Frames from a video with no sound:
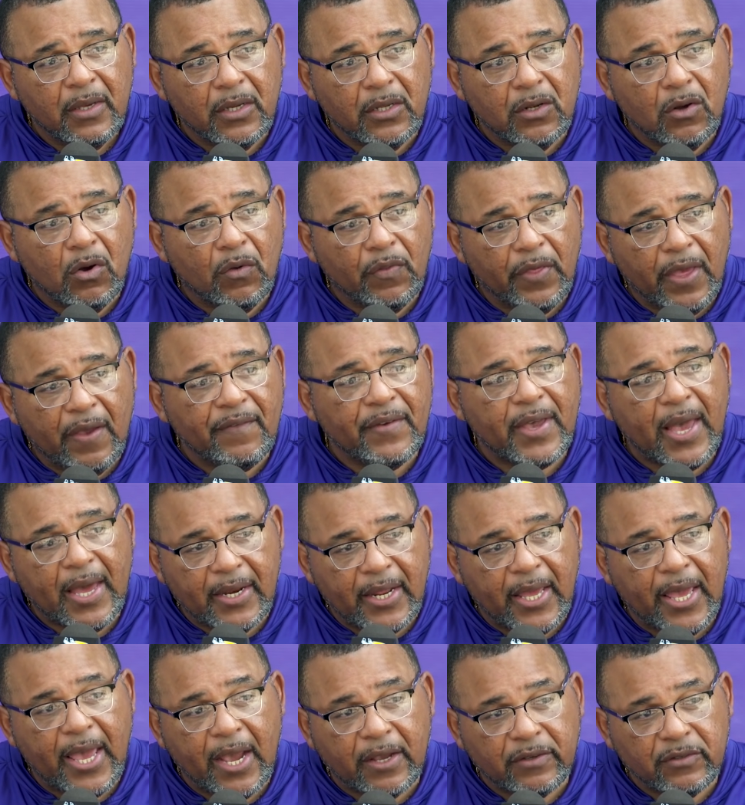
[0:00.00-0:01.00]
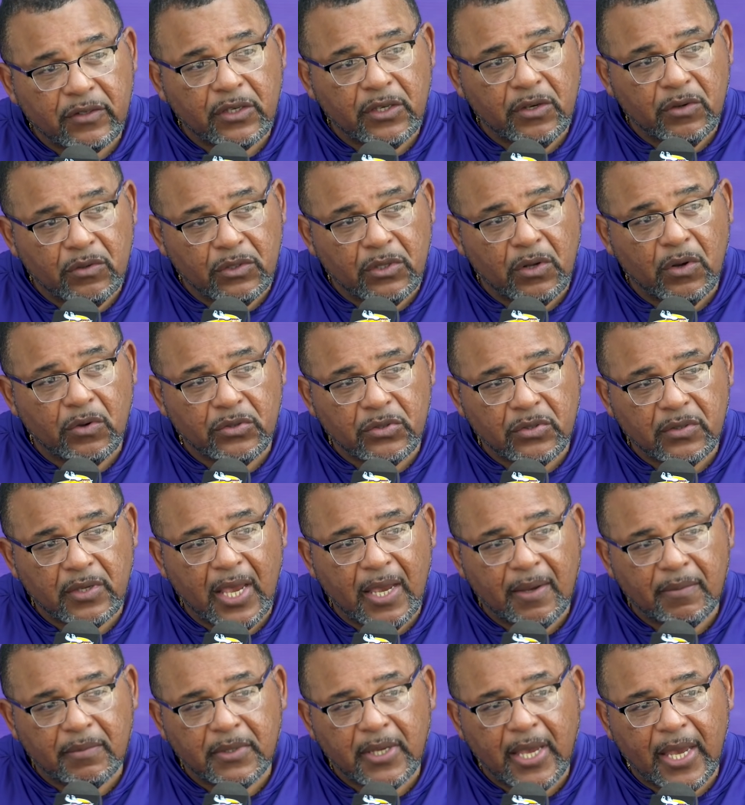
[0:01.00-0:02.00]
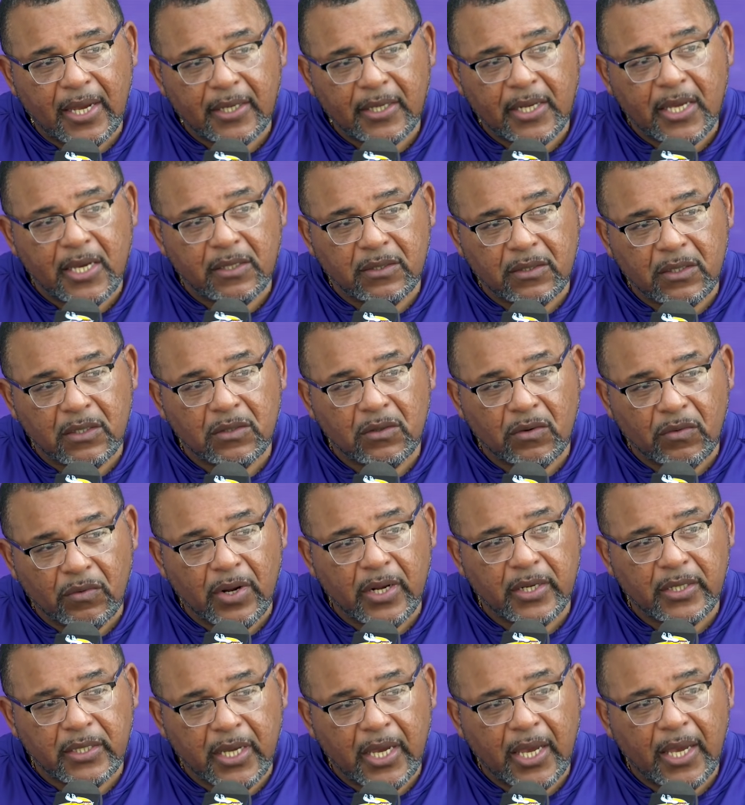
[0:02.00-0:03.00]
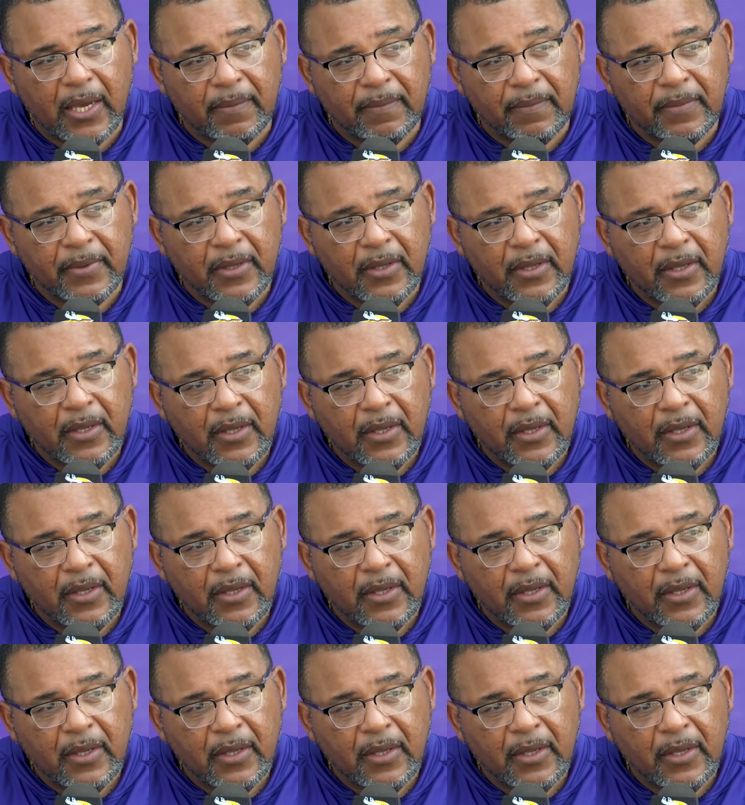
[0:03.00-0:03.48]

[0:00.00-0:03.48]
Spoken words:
they've got to execute those same techniques in the run game.